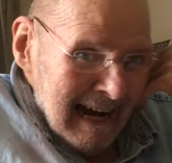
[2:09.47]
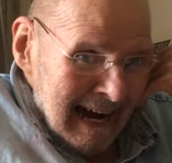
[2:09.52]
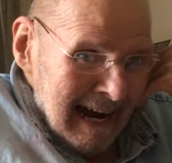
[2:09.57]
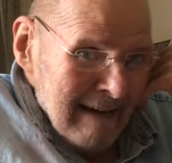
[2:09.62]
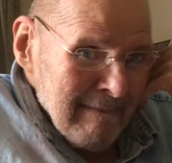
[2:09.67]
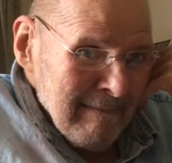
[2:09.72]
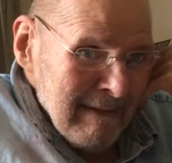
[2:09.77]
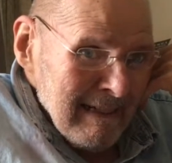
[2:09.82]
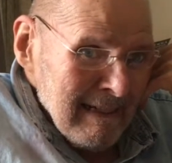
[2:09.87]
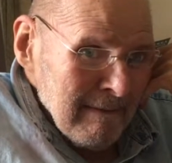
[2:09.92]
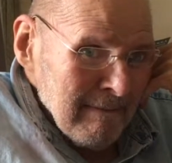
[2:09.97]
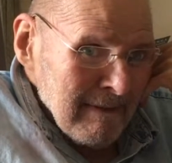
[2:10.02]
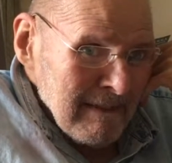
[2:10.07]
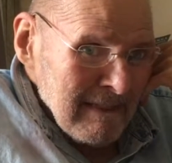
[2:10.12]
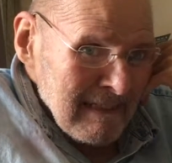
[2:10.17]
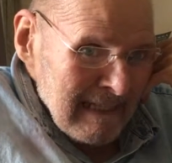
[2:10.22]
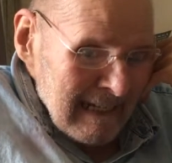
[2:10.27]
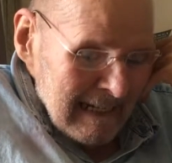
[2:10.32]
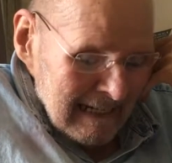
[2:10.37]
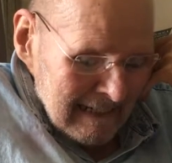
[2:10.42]
I made a
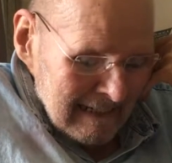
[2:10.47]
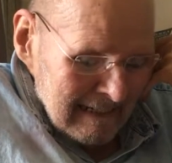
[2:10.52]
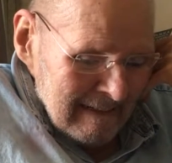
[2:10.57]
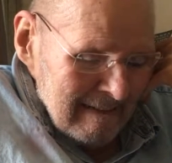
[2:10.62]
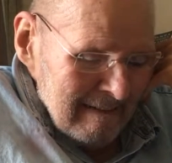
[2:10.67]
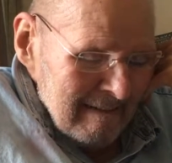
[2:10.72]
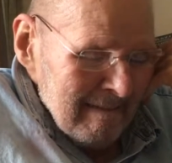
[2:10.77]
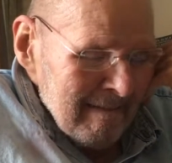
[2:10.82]
mistake